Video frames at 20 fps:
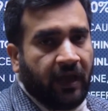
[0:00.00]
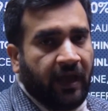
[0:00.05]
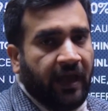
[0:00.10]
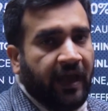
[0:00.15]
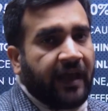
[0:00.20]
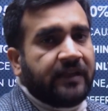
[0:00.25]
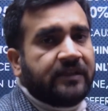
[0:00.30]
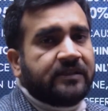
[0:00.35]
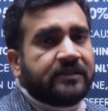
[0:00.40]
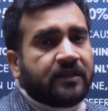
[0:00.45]

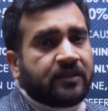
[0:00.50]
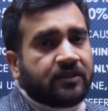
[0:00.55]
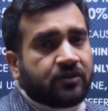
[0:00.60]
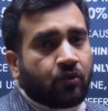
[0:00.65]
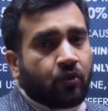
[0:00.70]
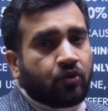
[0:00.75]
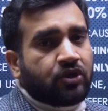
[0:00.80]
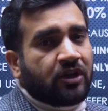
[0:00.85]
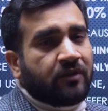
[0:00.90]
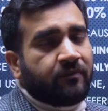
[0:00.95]
Else,
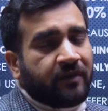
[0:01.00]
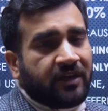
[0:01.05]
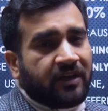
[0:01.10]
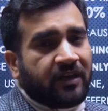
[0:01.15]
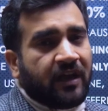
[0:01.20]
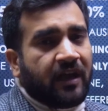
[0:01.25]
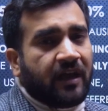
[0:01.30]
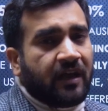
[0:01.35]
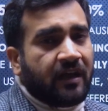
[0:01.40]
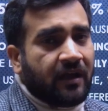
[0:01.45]
social
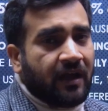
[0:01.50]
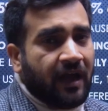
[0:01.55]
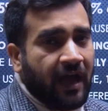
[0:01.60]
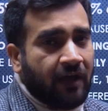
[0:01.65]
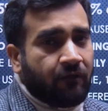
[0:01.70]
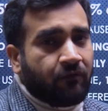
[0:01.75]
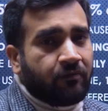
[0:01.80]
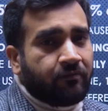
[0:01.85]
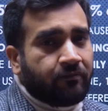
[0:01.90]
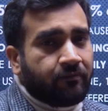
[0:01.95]
media, I
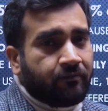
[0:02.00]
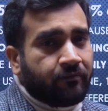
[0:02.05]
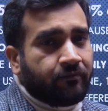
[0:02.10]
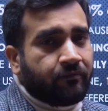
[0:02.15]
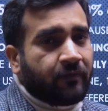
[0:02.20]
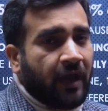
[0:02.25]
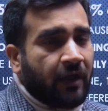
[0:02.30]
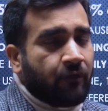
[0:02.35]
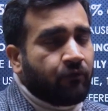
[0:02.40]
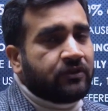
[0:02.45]

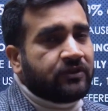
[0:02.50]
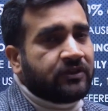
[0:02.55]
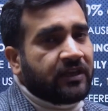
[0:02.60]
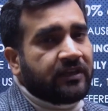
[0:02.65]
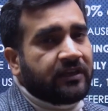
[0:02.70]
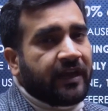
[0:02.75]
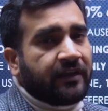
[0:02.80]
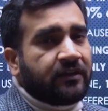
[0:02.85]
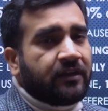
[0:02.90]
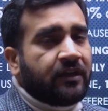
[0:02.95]
would say
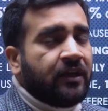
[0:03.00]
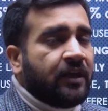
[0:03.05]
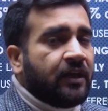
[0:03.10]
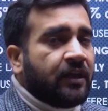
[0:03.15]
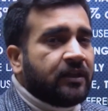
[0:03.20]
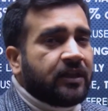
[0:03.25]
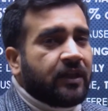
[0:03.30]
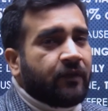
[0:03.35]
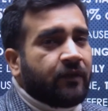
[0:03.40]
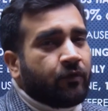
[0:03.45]
that
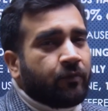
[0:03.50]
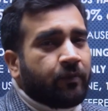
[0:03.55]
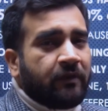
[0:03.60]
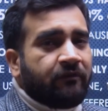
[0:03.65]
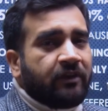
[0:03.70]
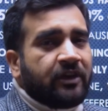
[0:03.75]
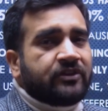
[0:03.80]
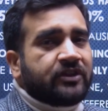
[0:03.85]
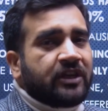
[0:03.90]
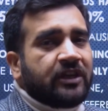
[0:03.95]
they would be
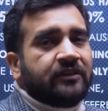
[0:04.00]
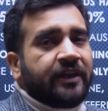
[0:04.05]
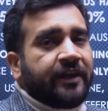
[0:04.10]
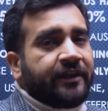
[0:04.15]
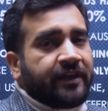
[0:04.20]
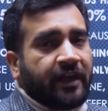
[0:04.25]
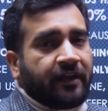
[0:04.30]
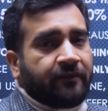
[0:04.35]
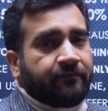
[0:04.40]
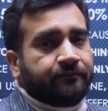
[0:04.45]
wasting their
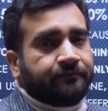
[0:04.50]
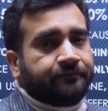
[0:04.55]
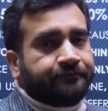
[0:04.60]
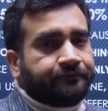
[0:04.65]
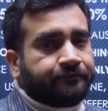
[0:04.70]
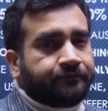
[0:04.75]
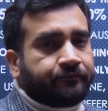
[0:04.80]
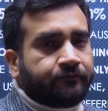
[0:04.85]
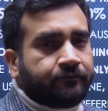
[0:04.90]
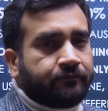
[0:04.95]
time.
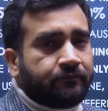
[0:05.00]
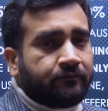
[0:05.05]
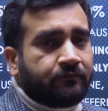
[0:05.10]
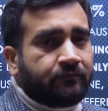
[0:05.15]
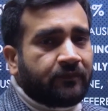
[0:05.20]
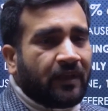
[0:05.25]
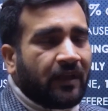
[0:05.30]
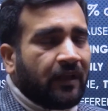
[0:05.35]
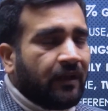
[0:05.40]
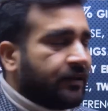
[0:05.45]

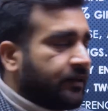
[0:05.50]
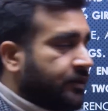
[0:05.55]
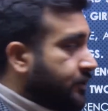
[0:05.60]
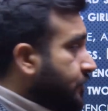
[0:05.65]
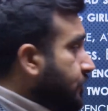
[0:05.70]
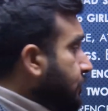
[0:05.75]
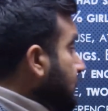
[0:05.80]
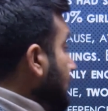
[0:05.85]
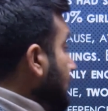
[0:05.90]
So